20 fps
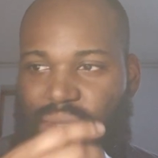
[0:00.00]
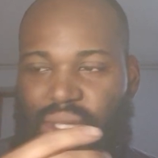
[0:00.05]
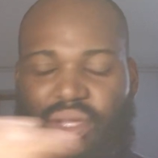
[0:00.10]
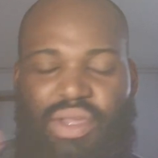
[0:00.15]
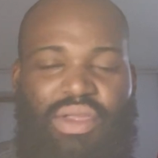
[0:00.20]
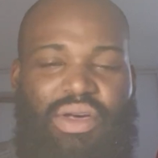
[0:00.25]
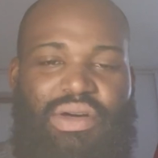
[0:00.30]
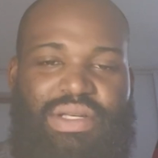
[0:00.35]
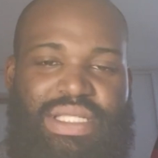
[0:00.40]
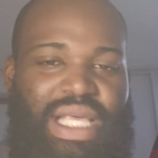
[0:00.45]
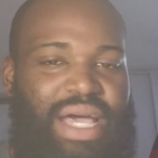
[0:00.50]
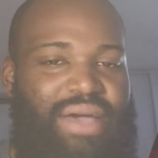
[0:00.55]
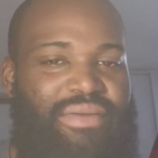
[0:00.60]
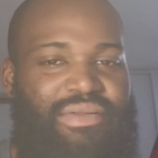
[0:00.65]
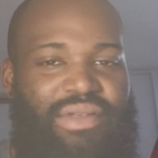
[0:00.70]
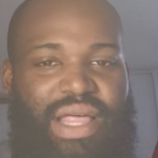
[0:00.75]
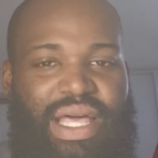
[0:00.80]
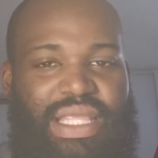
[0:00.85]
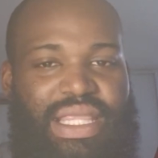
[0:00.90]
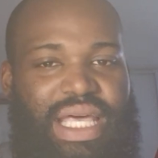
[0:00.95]
it's not even
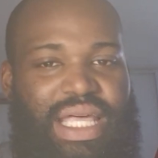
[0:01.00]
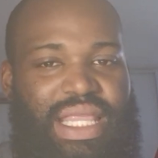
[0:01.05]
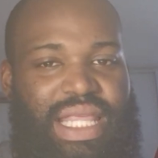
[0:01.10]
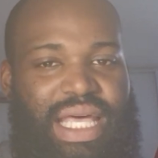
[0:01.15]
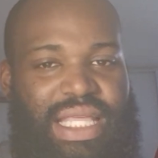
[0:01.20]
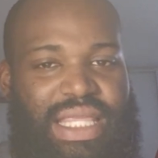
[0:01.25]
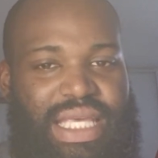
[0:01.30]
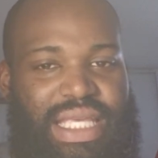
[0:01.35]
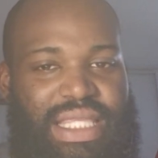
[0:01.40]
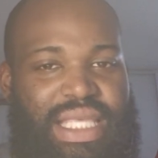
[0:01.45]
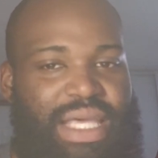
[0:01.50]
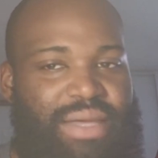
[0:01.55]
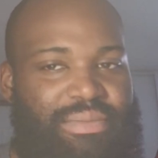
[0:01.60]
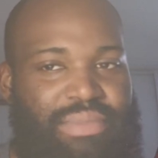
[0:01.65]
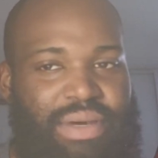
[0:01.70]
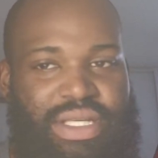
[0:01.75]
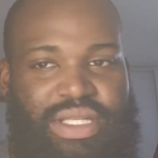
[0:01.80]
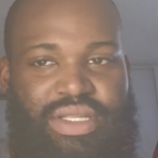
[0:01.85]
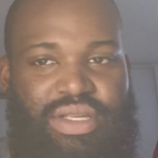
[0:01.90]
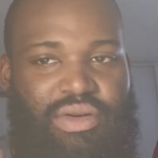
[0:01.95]
like that, not that deep,
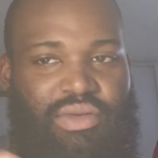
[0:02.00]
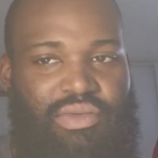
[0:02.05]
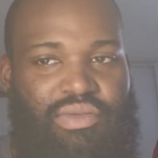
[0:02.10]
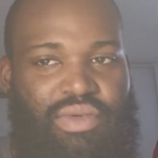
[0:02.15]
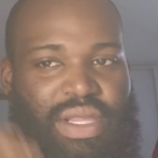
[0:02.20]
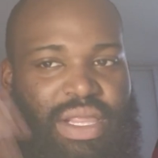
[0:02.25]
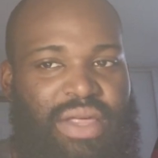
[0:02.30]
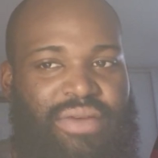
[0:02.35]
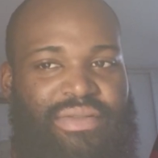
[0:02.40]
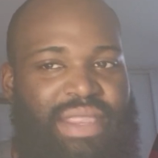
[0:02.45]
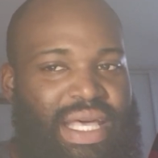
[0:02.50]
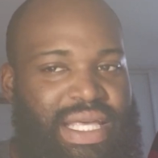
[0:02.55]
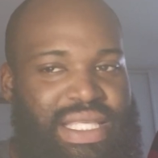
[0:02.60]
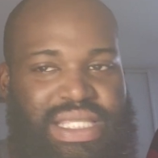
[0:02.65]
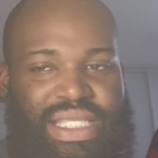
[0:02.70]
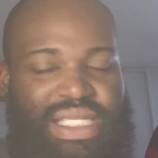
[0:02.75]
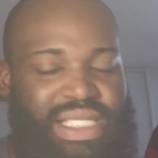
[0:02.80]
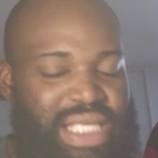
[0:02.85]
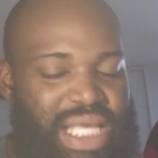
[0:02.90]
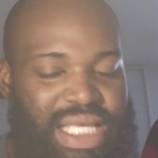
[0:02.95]
but we live in
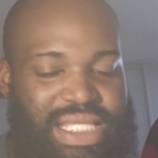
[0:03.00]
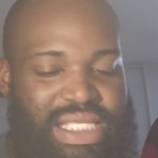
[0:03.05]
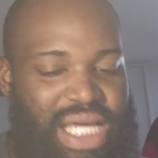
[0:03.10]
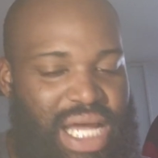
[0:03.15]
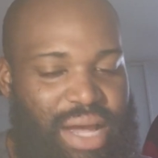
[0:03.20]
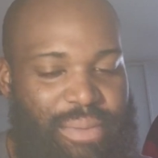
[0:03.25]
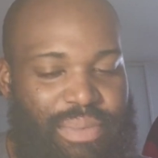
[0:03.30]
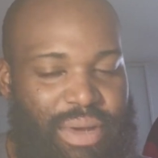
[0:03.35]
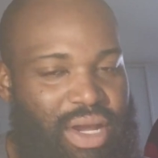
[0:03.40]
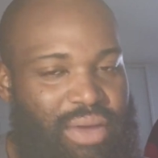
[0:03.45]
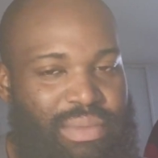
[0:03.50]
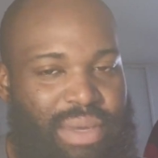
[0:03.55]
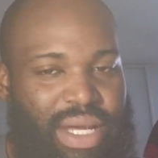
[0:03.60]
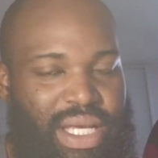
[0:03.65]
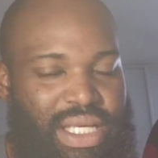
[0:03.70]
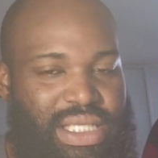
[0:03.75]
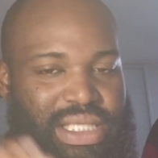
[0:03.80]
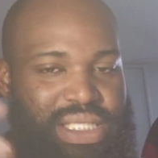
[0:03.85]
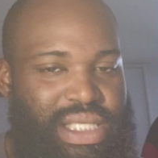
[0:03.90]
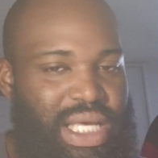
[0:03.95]
that time period,
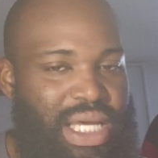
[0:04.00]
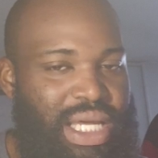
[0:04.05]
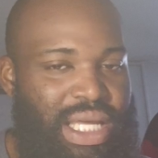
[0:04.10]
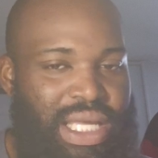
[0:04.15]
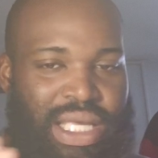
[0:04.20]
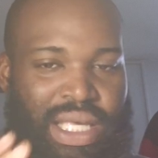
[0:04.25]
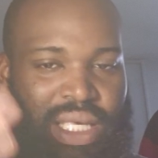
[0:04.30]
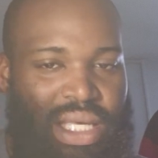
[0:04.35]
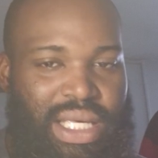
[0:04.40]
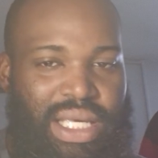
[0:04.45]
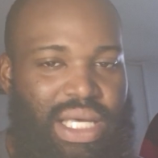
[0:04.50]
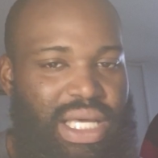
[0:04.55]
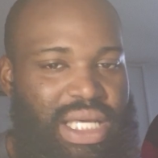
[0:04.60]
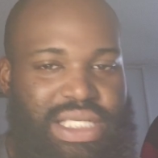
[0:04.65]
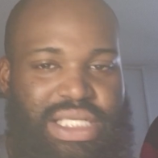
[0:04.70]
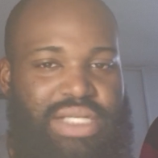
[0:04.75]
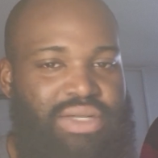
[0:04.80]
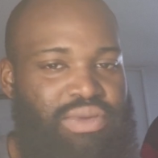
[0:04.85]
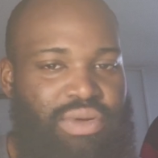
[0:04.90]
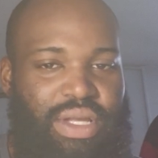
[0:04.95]
man. It's just like
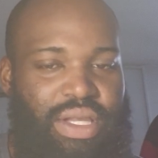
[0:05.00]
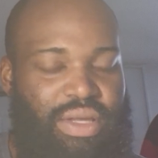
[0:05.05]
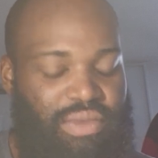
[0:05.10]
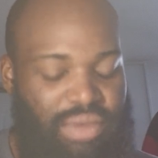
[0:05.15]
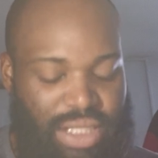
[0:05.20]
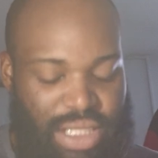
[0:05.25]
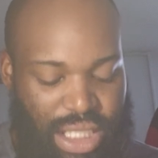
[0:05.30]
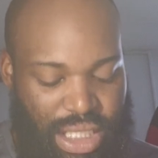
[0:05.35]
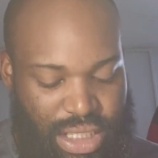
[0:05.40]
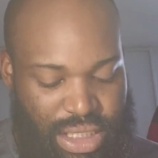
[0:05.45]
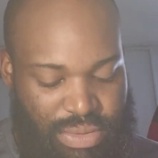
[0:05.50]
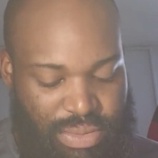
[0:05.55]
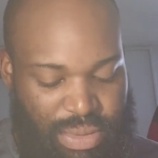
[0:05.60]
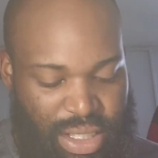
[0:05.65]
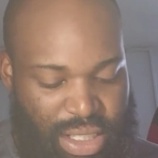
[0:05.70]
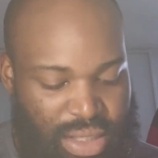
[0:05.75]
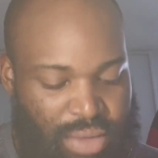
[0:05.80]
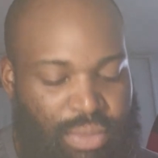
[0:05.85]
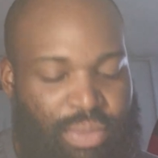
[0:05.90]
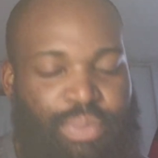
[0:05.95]
it's just really ridiculous,
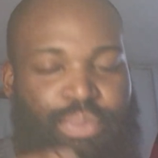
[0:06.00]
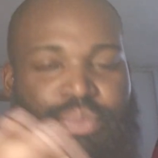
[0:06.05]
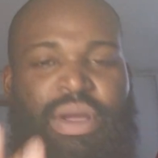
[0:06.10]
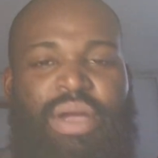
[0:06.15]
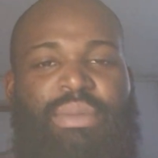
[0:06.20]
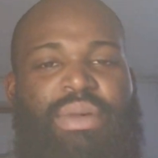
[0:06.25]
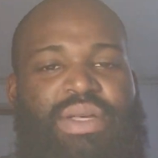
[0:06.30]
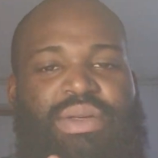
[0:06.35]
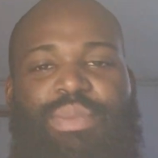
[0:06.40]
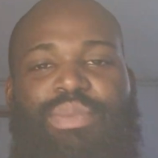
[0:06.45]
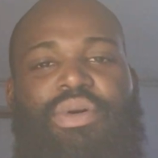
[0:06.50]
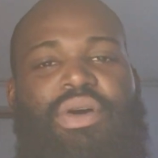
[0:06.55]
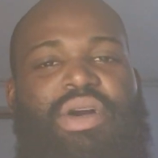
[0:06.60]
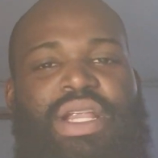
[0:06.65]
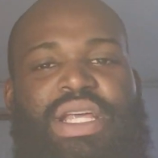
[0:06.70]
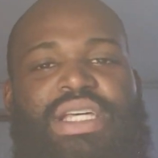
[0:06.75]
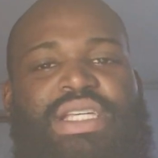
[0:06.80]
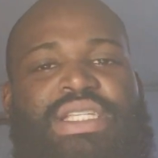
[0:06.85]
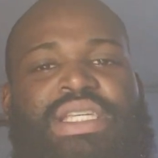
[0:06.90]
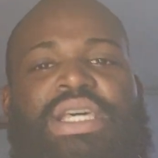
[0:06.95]
man. Pretty much my
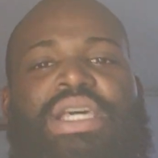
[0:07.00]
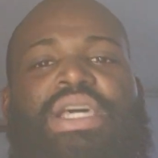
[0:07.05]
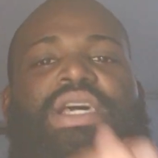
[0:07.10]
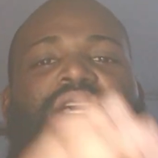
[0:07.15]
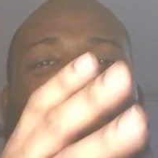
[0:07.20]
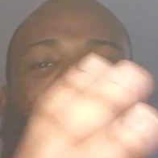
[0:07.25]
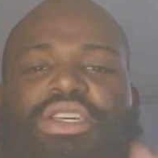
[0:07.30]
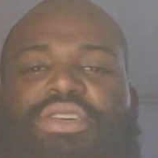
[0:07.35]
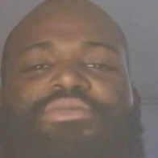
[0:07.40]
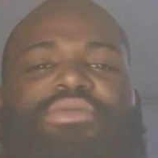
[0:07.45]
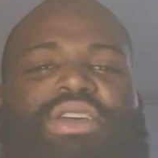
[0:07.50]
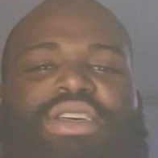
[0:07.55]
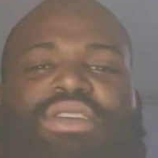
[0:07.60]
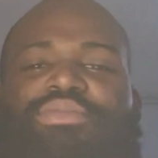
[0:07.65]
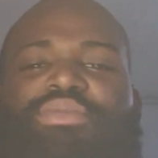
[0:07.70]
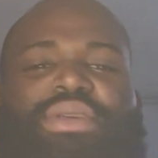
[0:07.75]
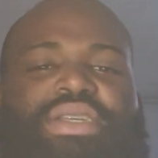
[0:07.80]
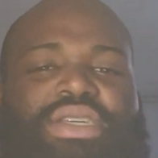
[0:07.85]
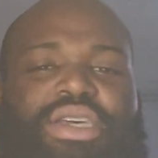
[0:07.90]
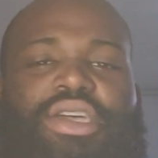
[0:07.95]
point is we
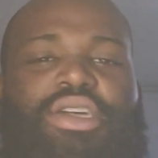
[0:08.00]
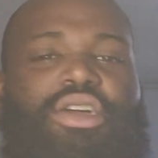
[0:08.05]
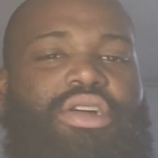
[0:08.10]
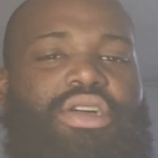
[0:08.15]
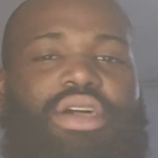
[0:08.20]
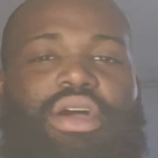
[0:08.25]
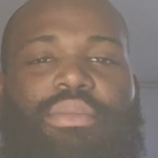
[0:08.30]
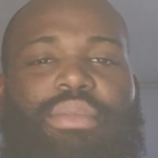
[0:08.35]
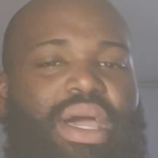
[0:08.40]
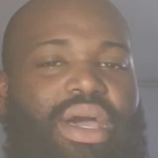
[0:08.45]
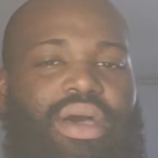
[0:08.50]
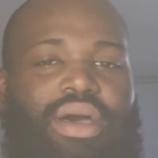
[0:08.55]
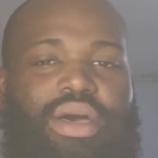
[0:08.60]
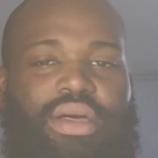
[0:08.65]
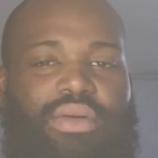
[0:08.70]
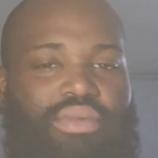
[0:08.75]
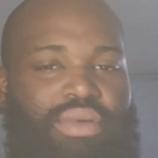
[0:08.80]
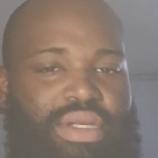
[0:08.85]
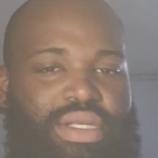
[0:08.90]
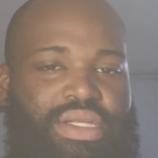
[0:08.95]
should be secure in our
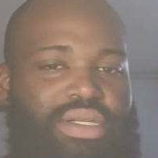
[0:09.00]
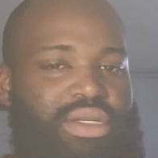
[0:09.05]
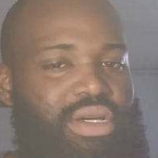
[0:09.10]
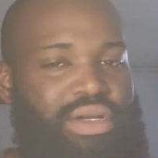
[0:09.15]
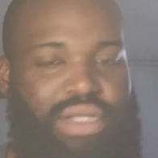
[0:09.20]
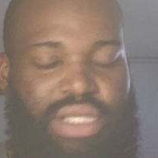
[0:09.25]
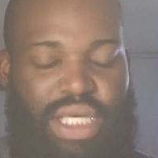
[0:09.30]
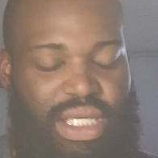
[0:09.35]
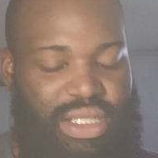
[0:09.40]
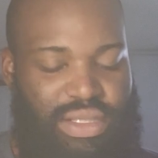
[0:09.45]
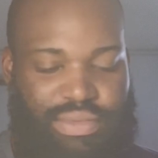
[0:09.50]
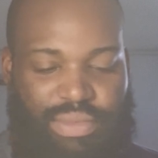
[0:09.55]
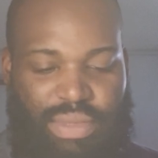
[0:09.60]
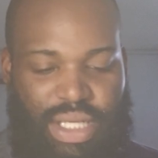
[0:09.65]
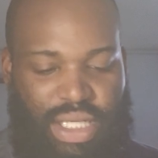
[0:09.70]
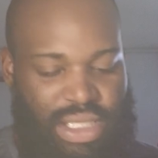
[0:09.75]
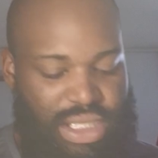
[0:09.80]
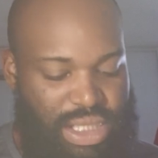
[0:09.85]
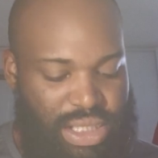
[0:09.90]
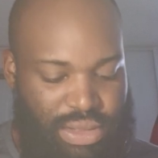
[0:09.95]
manhood with certain things,
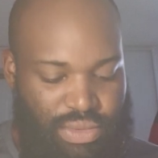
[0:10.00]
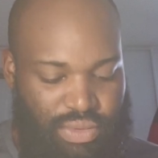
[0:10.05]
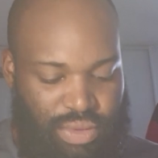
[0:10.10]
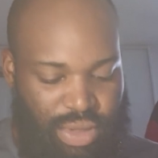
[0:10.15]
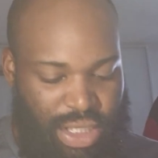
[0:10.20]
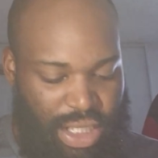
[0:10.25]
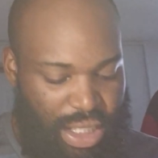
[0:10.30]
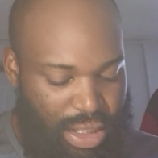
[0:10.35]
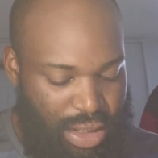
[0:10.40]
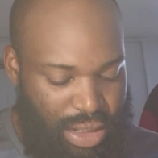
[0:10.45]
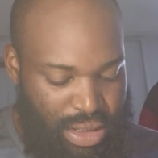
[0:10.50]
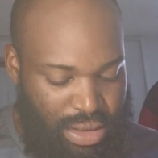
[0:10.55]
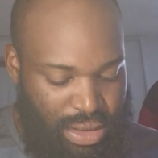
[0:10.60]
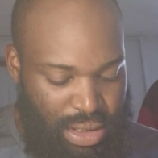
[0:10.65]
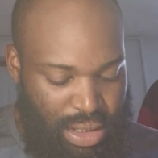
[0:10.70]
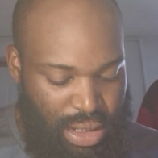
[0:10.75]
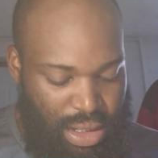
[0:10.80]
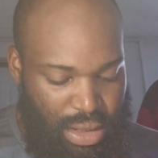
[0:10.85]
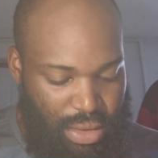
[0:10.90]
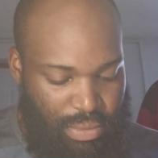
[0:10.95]
man. It's just ridiculous.
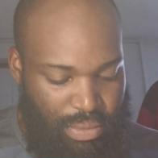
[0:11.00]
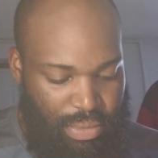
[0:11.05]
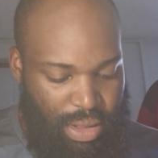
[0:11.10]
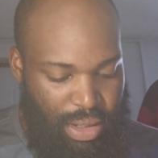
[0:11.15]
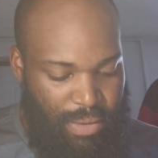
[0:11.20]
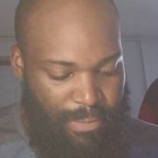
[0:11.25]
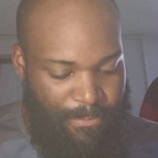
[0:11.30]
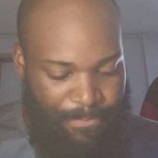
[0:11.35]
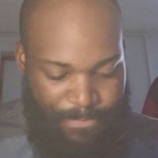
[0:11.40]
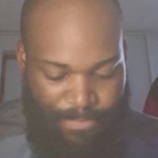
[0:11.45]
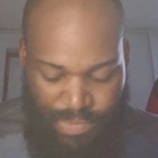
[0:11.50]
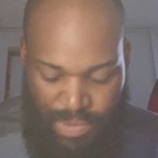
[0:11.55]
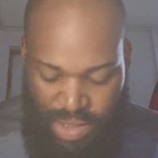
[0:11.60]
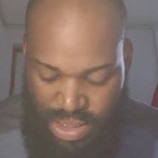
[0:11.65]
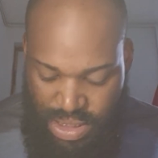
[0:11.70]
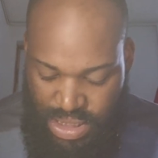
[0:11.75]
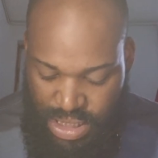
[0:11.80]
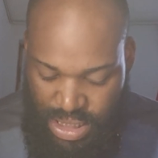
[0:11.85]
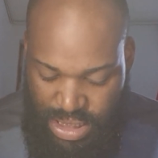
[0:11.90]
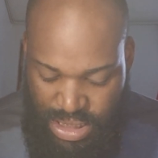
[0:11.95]
But
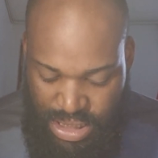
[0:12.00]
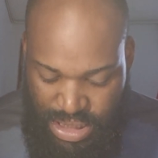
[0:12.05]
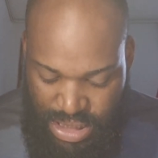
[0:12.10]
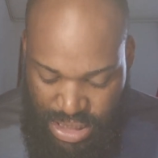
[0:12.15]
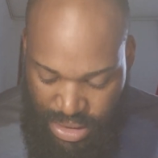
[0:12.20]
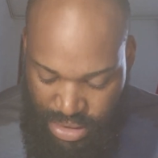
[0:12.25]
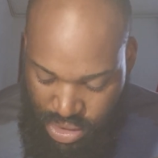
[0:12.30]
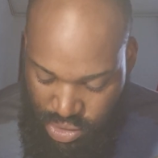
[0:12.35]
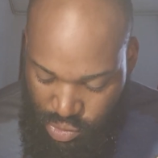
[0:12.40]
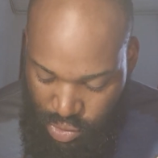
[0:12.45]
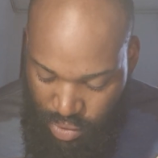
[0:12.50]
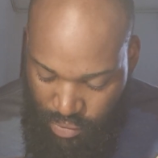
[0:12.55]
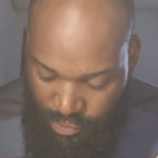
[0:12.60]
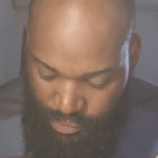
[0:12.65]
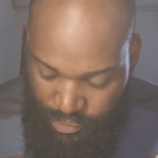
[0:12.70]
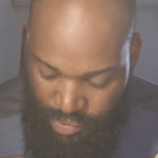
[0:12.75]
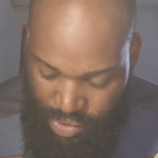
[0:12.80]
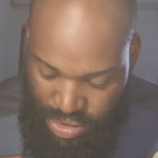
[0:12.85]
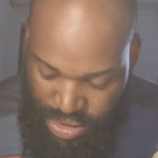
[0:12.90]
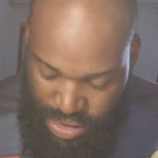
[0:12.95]
Genesis chapter 12
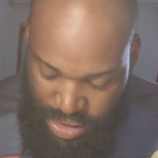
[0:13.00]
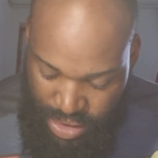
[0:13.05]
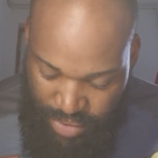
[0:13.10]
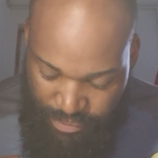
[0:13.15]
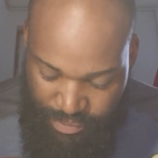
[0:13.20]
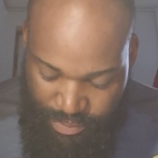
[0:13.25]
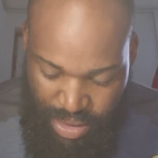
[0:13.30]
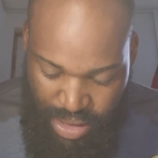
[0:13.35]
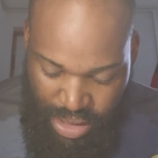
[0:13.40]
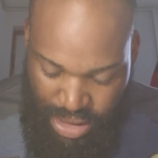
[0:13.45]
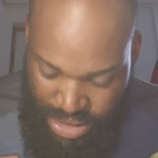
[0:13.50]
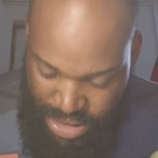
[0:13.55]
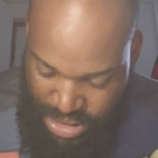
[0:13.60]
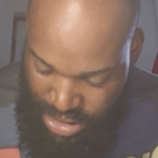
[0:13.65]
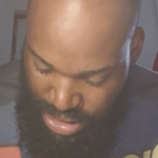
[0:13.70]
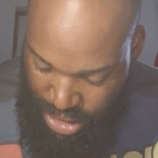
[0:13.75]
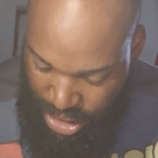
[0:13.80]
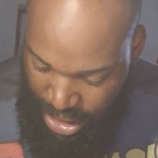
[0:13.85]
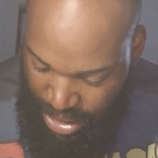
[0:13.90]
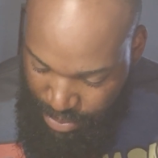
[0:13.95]
verse 11, man, because
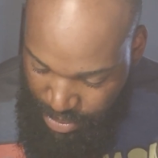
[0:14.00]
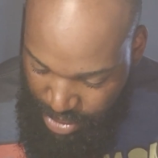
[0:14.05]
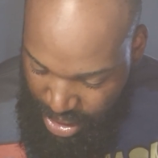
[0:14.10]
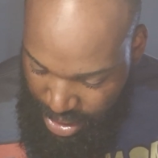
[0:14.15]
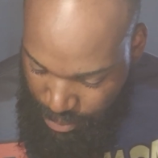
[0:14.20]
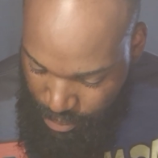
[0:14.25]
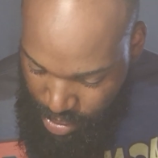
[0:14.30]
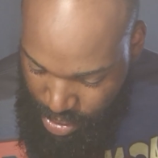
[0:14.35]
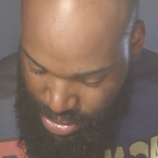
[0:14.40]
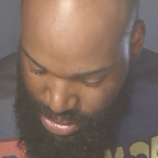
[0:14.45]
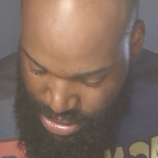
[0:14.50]
Abraham